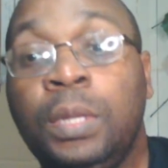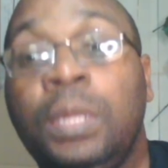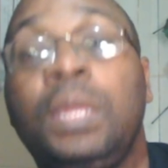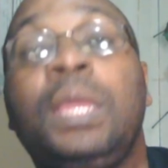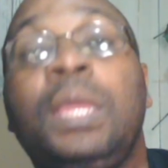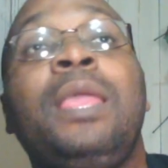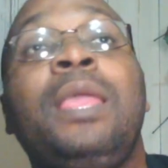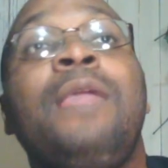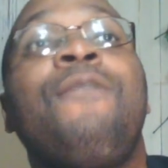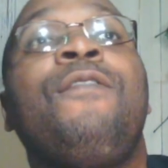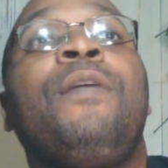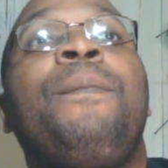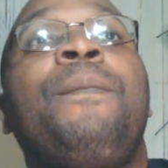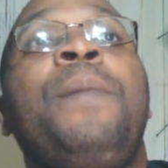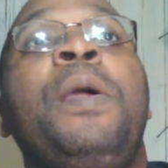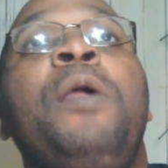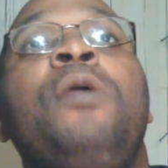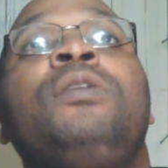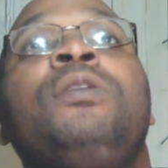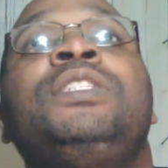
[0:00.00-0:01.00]
If a
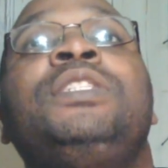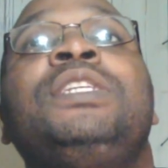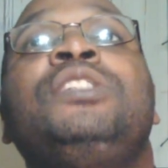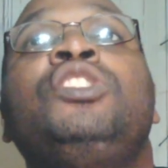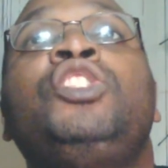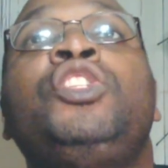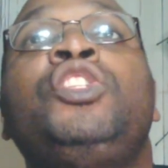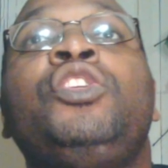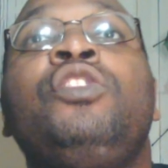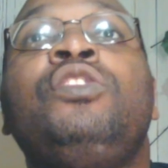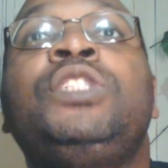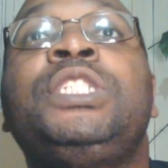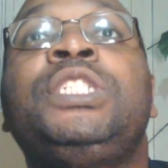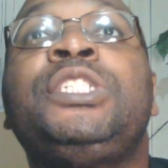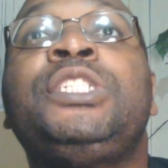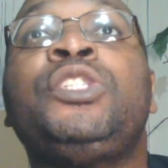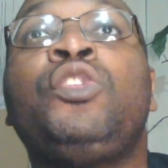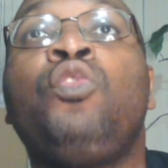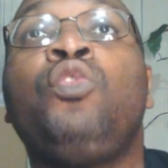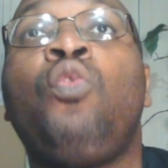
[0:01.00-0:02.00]
person chooses
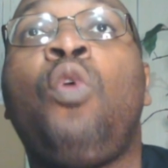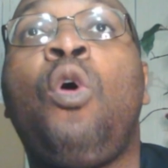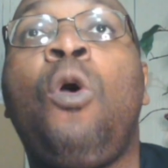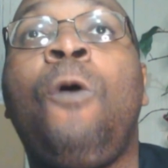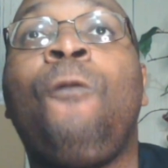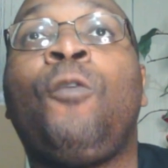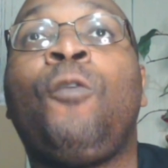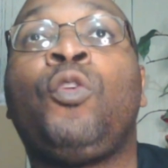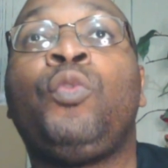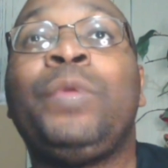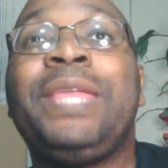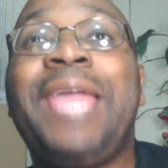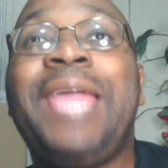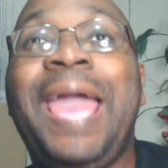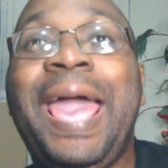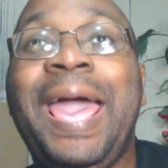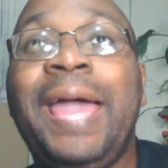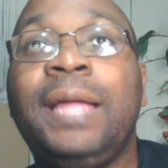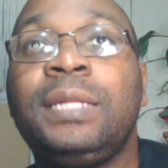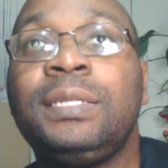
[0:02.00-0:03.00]
to
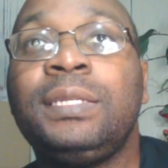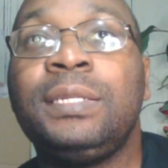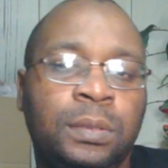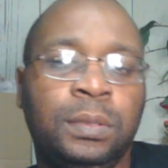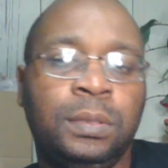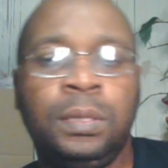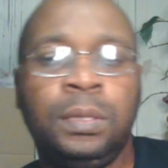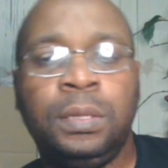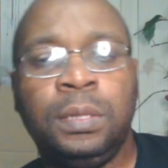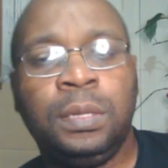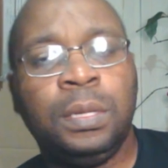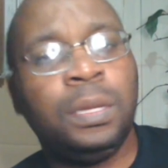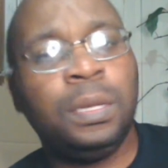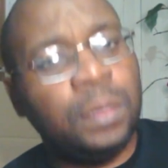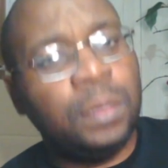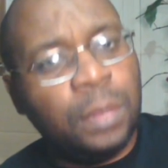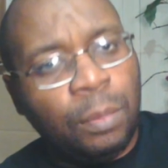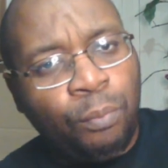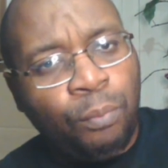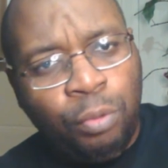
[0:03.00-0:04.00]
overreact,
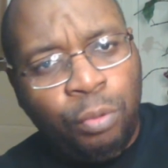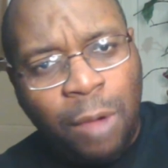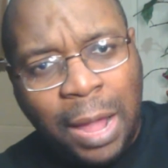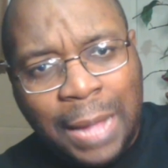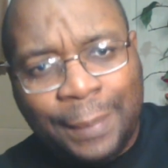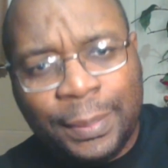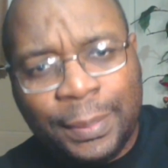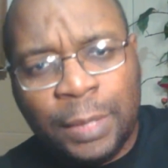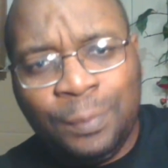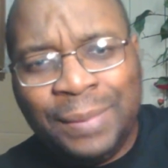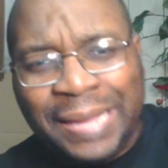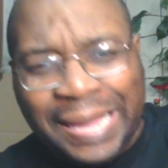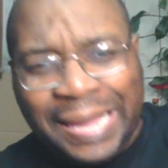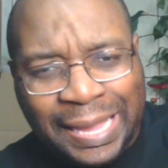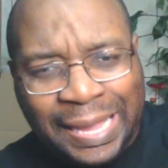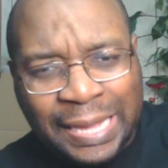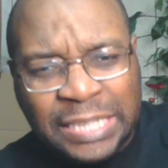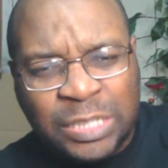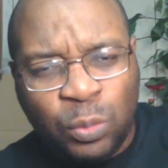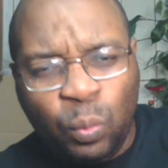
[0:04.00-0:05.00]
the problem
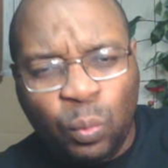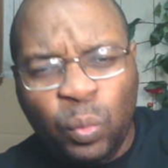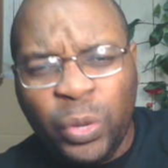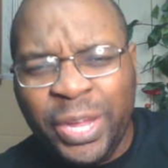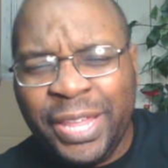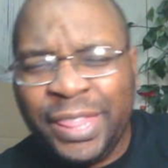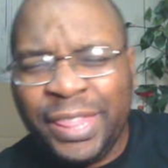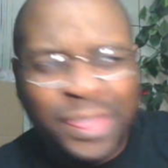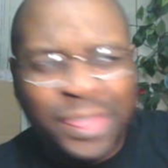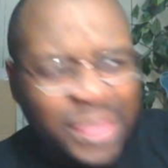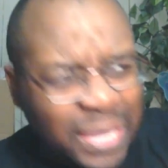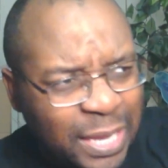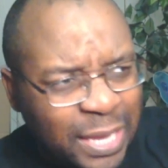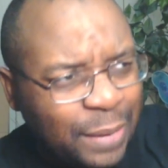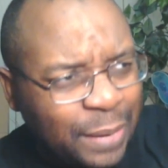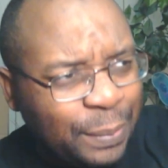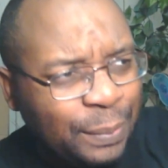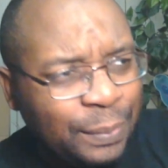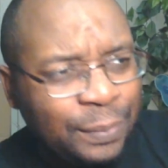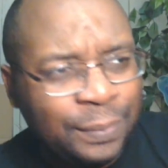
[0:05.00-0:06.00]
is with
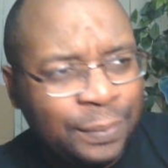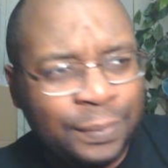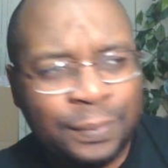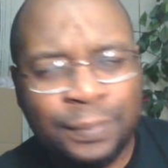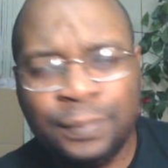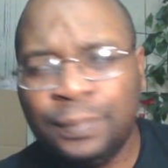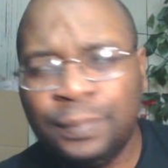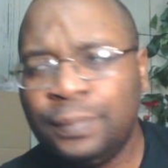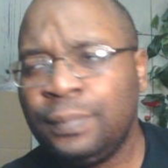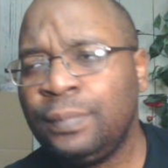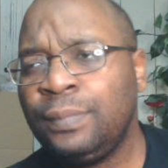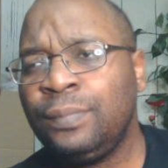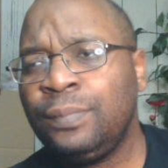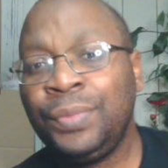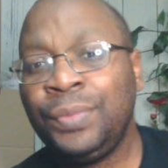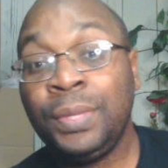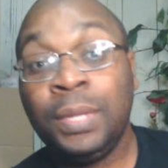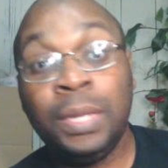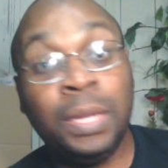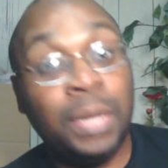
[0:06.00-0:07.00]
them,
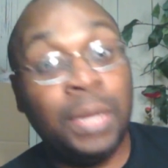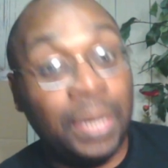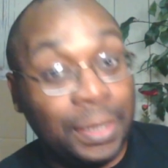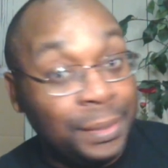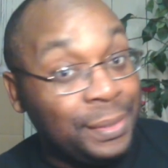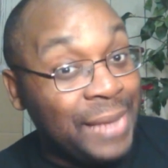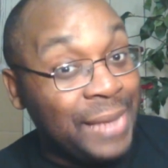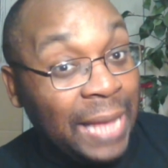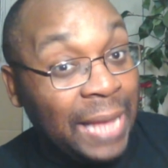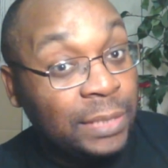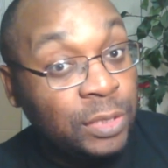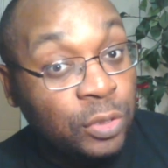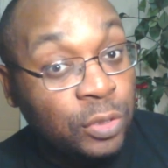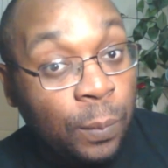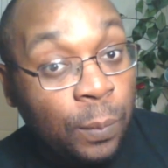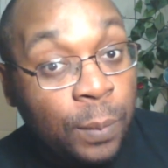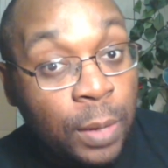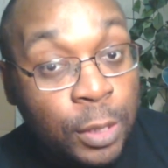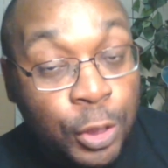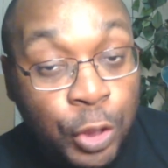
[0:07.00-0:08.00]
not so
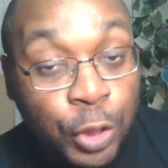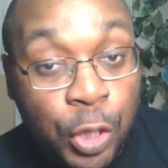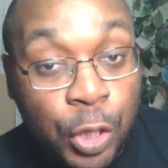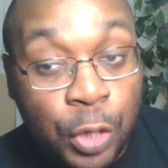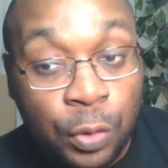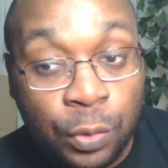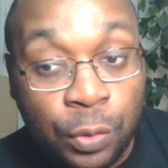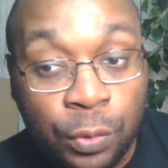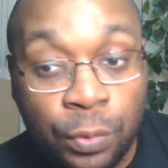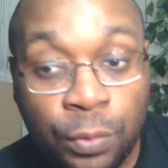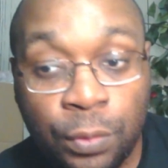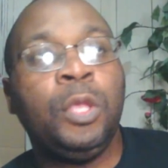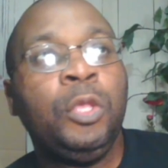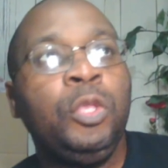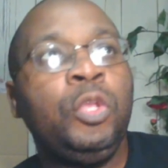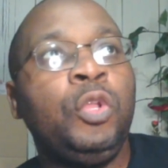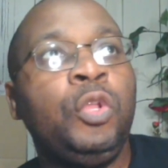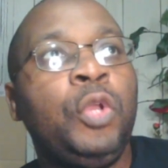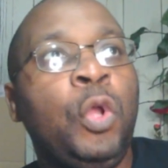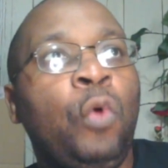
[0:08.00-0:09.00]
much you.
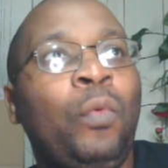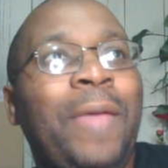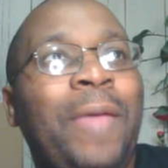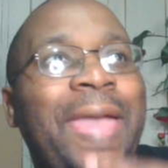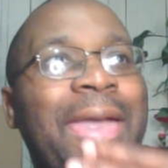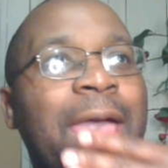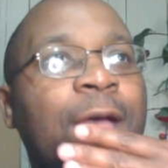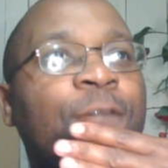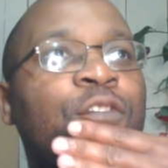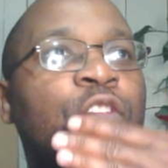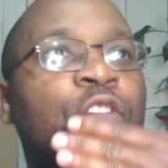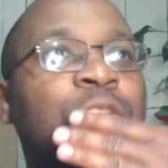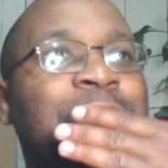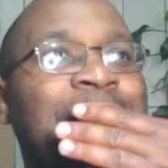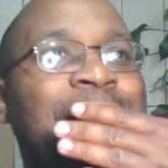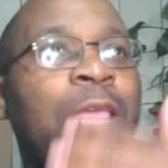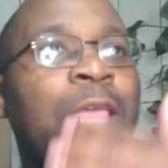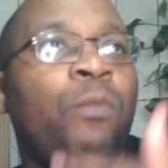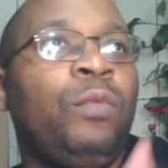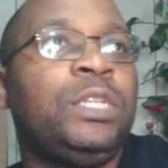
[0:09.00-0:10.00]
You don't have to
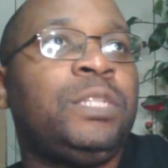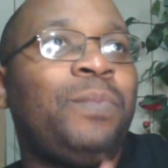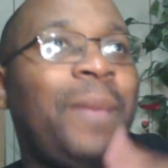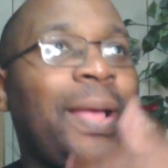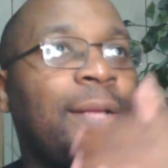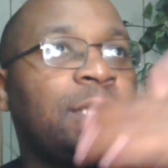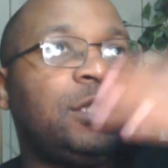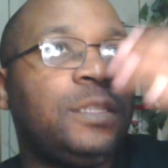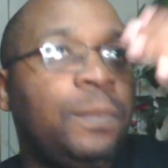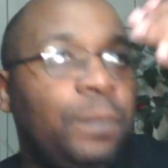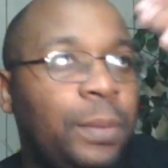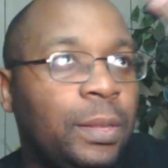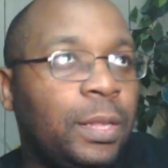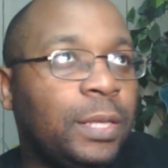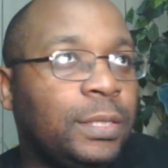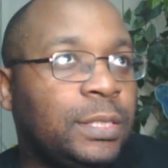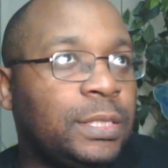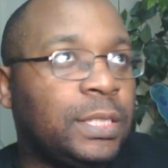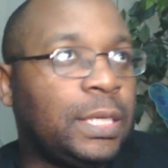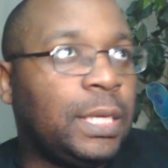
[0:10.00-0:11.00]
take
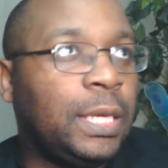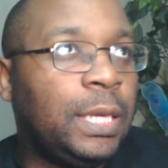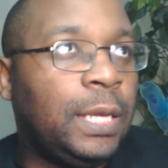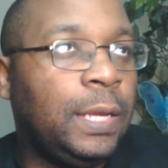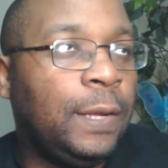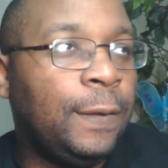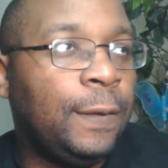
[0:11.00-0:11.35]
responsibility